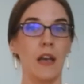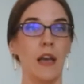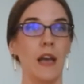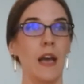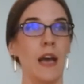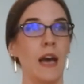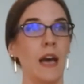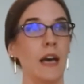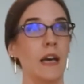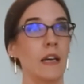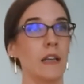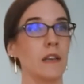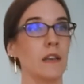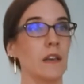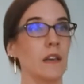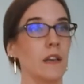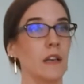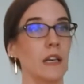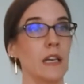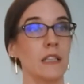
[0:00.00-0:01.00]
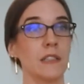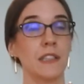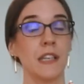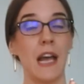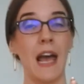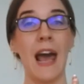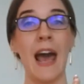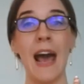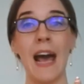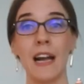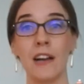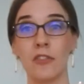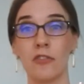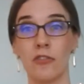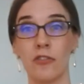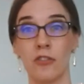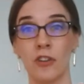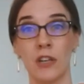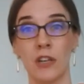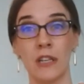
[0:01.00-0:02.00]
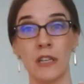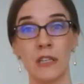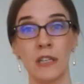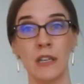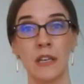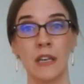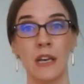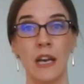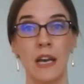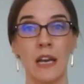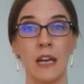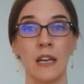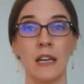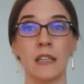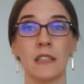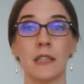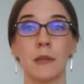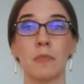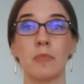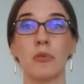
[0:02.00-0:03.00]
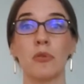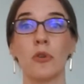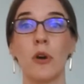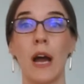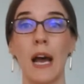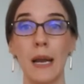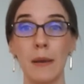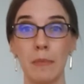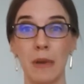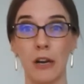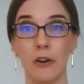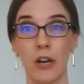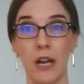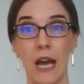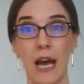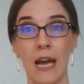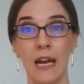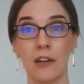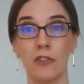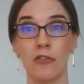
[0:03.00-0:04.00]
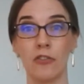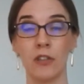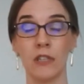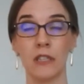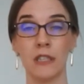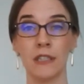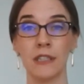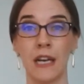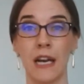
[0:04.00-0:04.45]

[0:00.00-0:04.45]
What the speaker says: And its action, and its primary action, is